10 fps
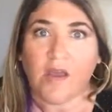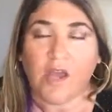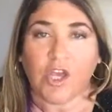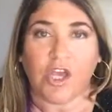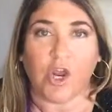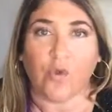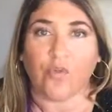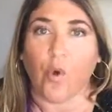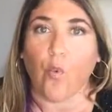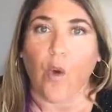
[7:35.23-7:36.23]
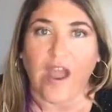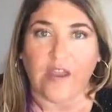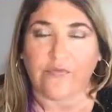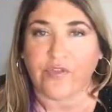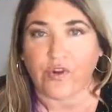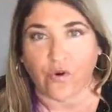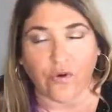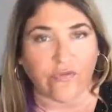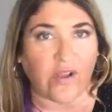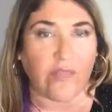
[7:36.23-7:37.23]
the wife, the
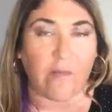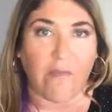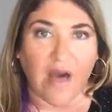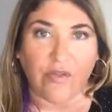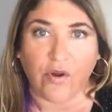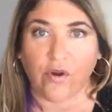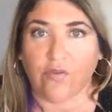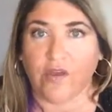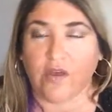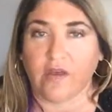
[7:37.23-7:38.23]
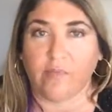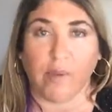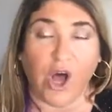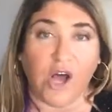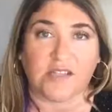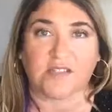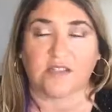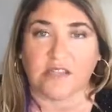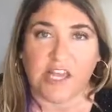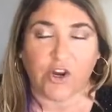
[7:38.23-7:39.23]
girlfriend, the mother, the boss, the
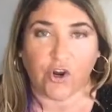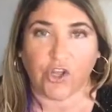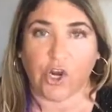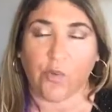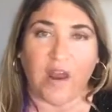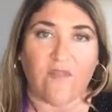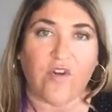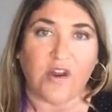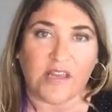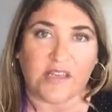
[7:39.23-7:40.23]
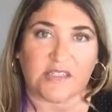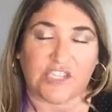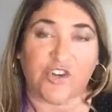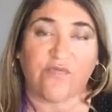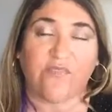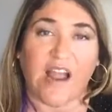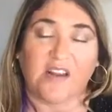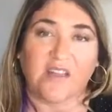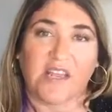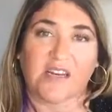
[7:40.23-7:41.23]
leader, whatever it is, that you're
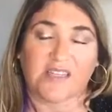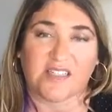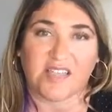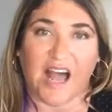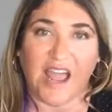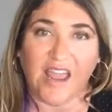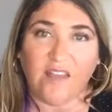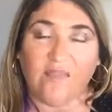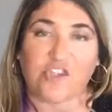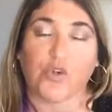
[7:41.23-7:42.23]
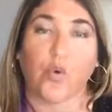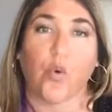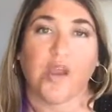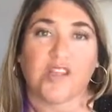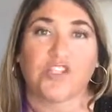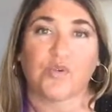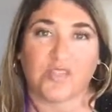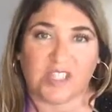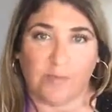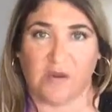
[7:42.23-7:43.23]
finally going to decide that you're going to
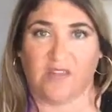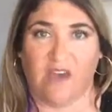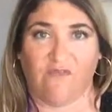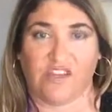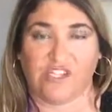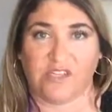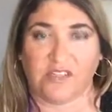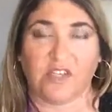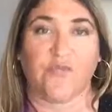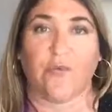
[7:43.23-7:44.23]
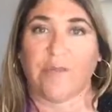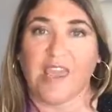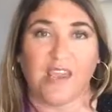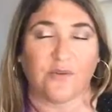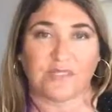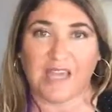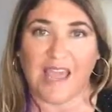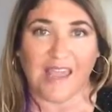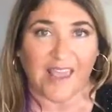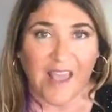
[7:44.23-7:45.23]
step into that vision. And so for me, it was
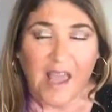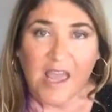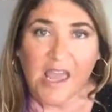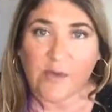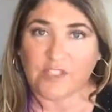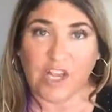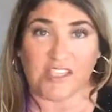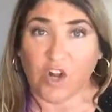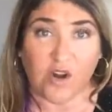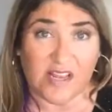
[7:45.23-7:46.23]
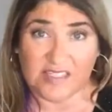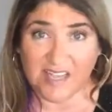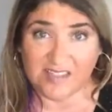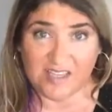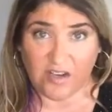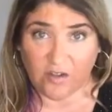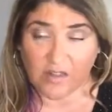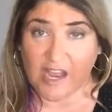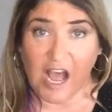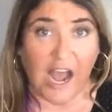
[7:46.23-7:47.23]
like, it's already a done deal.
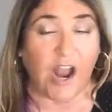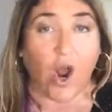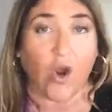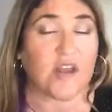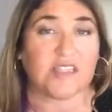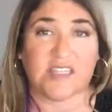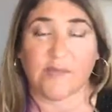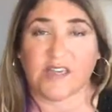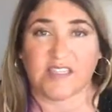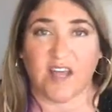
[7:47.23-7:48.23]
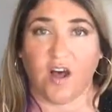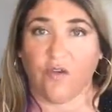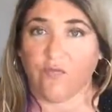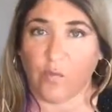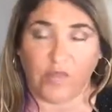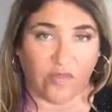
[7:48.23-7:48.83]
Like, I already see myself with,